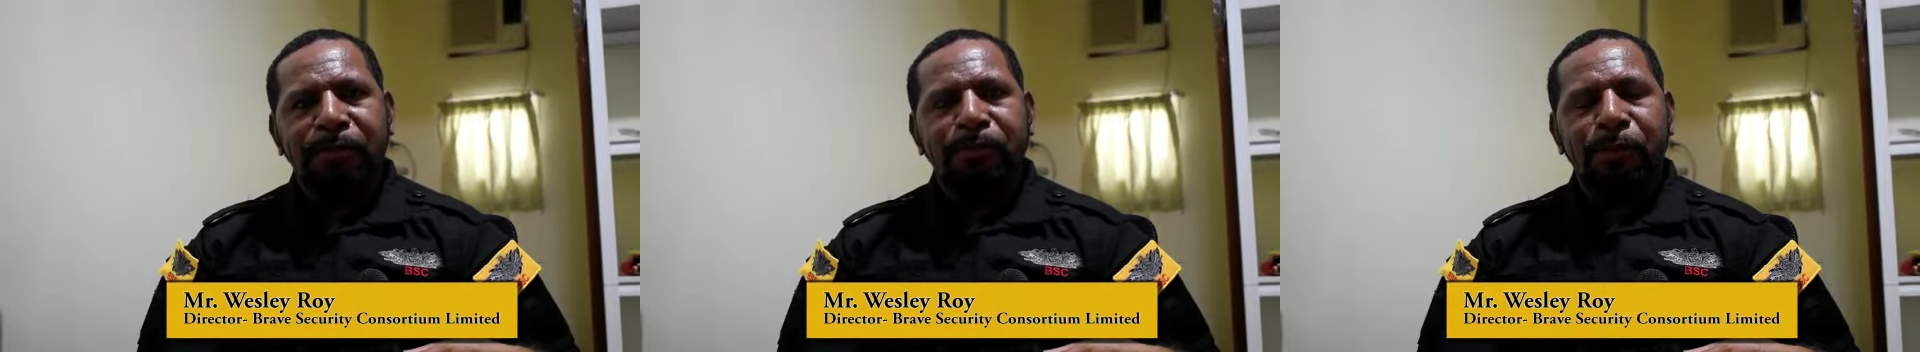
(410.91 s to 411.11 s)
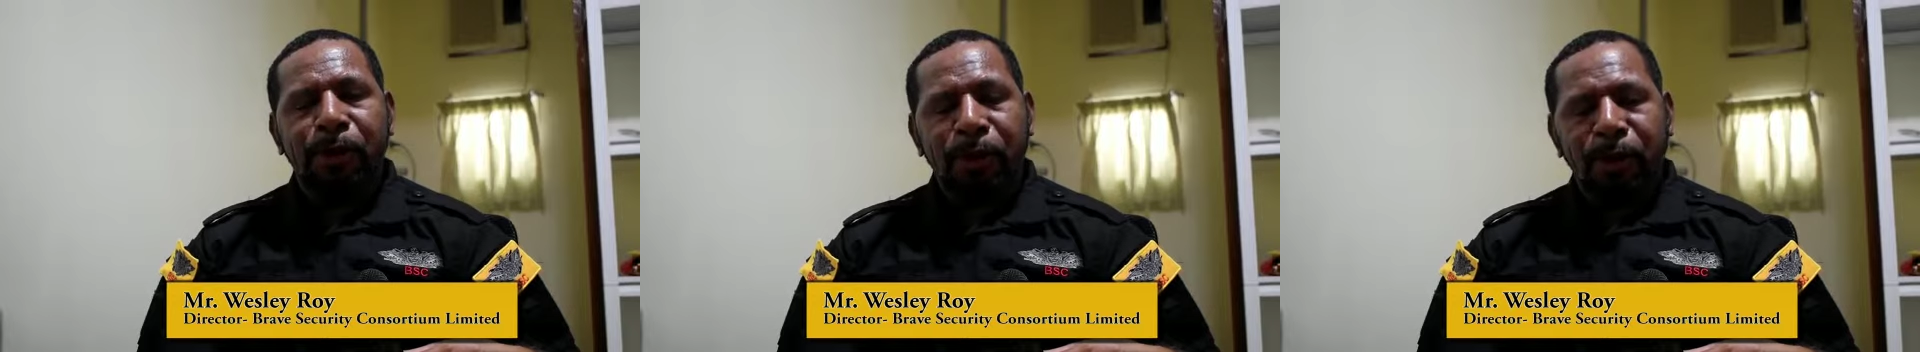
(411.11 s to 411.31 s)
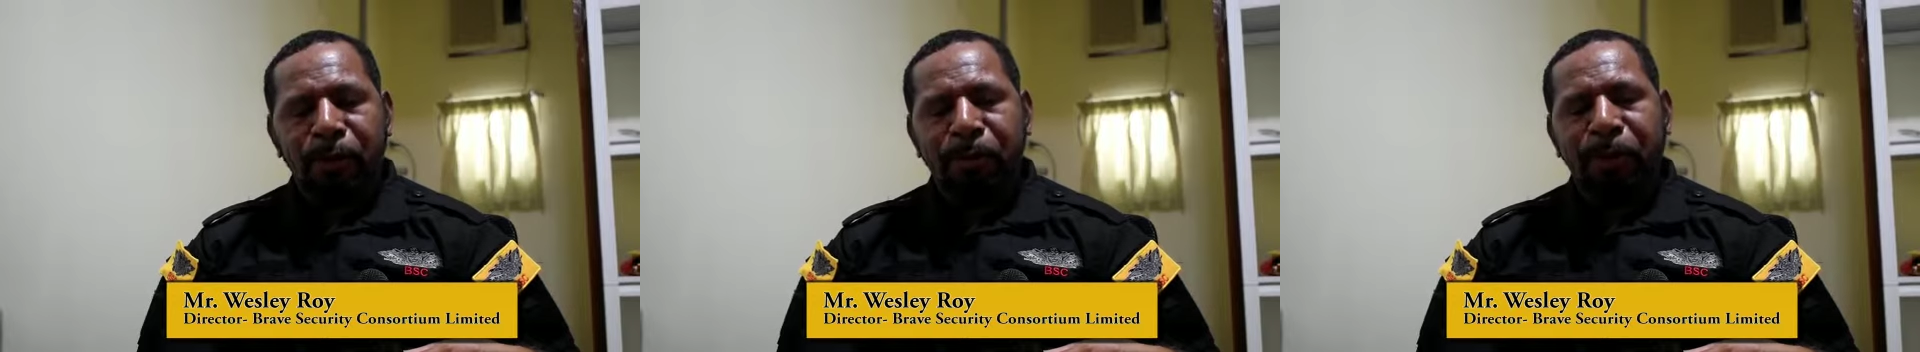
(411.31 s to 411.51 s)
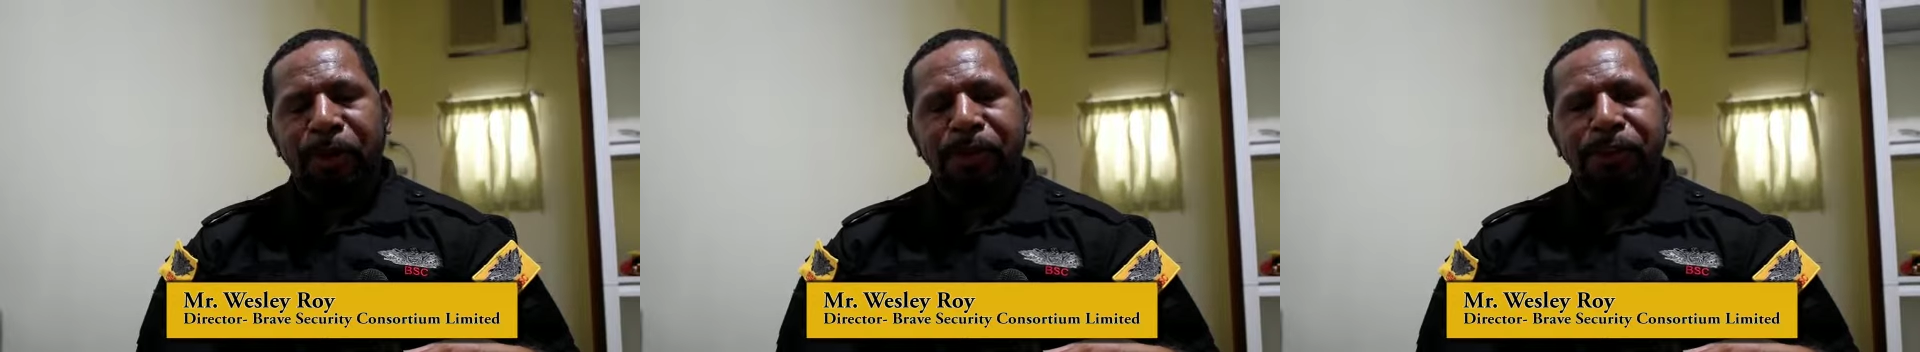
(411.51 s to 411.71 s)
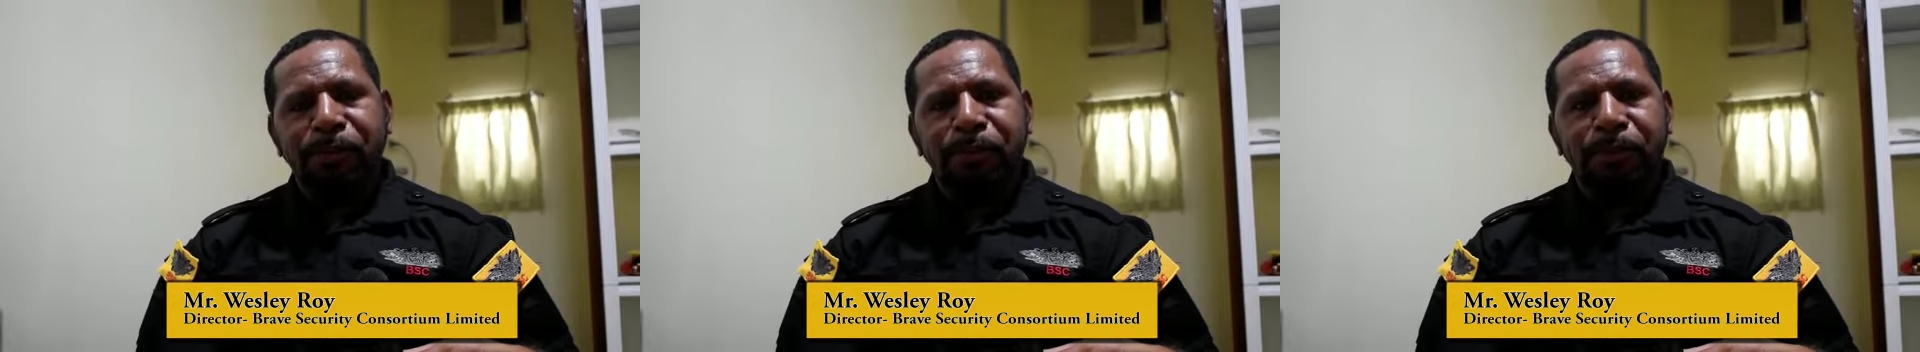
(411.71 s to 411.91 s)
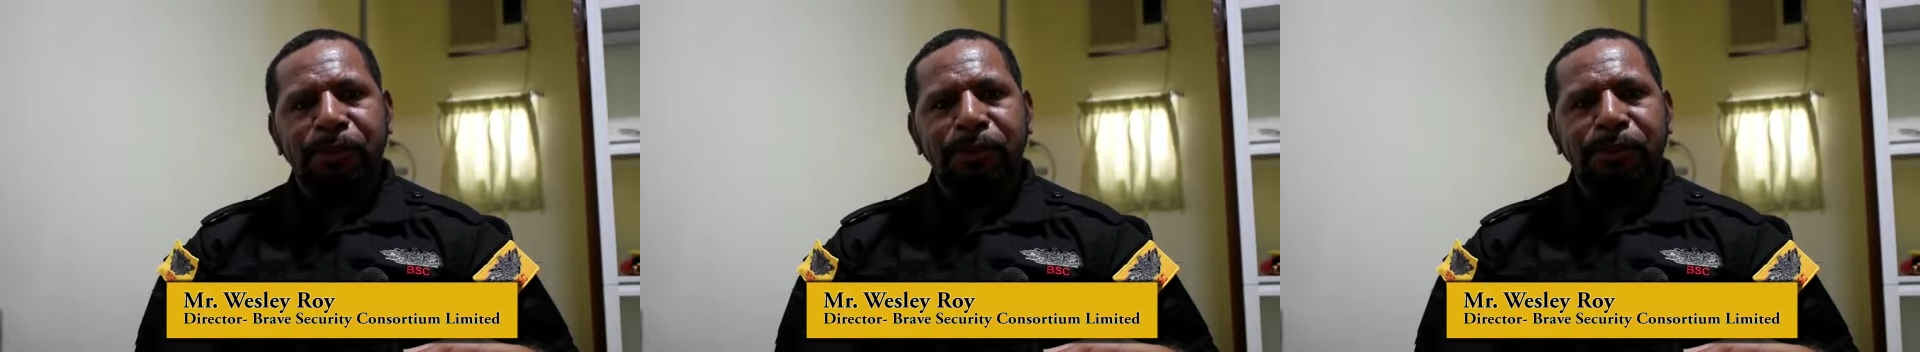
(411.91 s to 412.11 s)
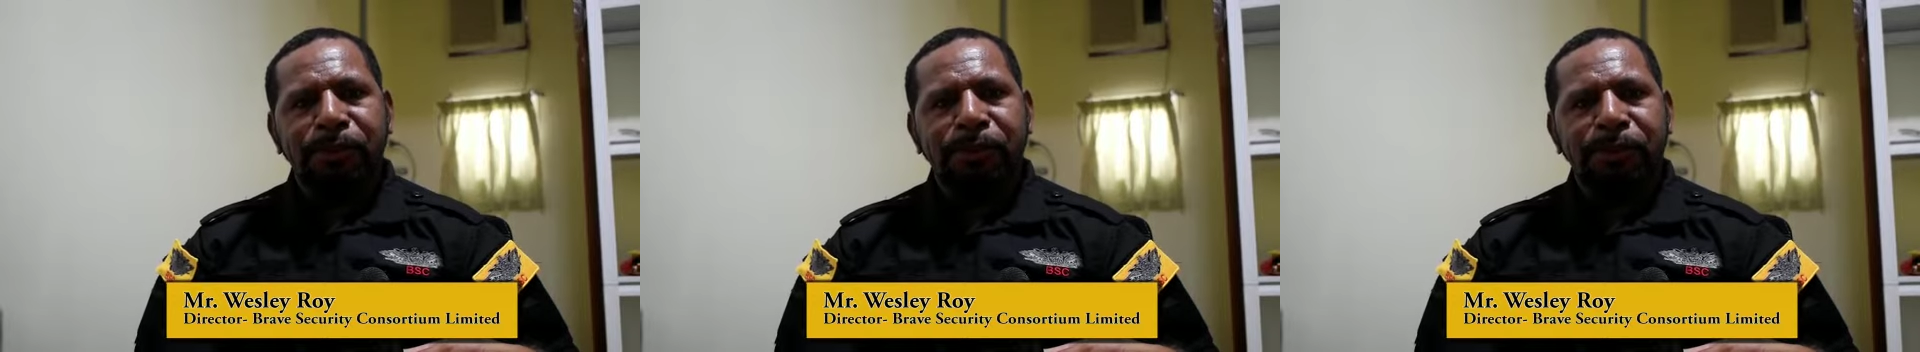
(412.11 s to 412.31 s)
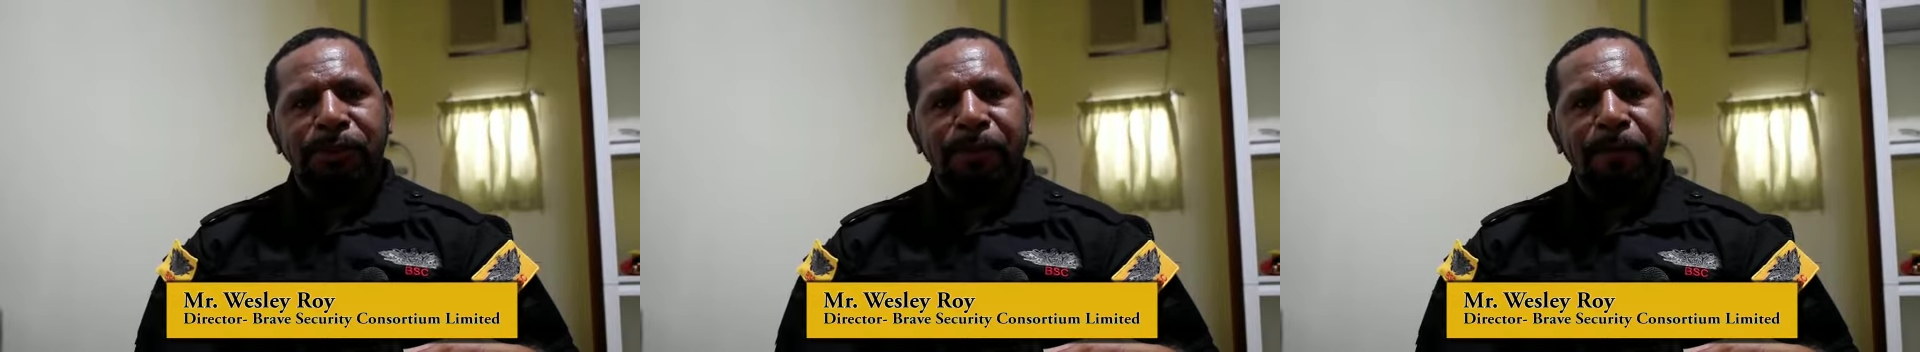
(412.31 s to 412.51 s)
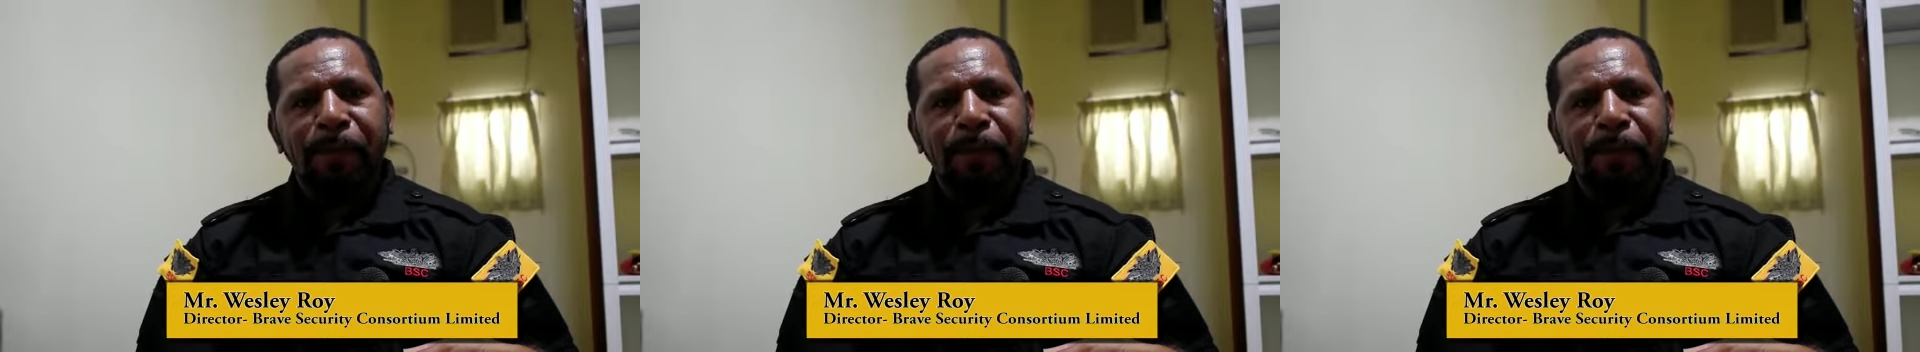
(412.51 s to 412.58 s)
moral principles,